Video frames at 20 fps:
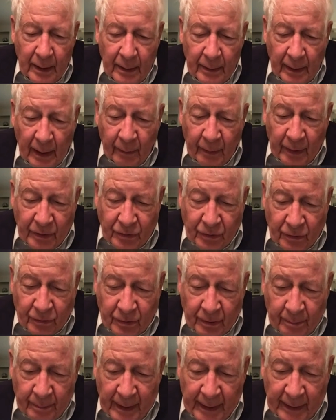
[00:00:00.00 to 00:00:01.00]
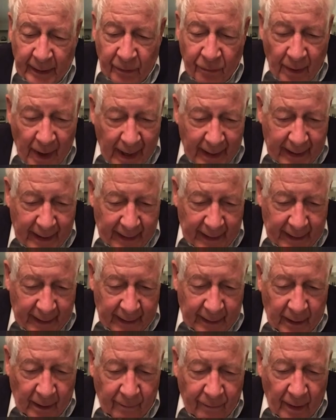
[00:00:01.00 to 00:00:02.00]
they wish to submit in writing at
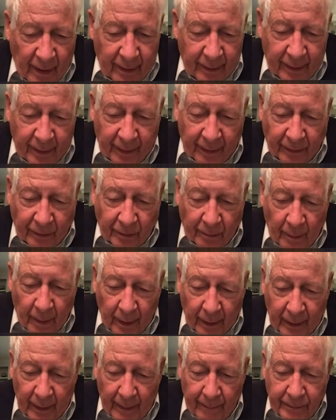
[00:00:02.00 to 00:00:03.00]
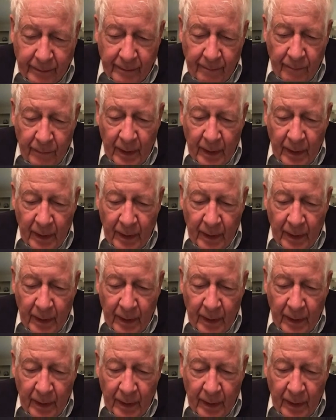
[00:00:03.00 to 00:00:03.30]
any of our hearings or markups.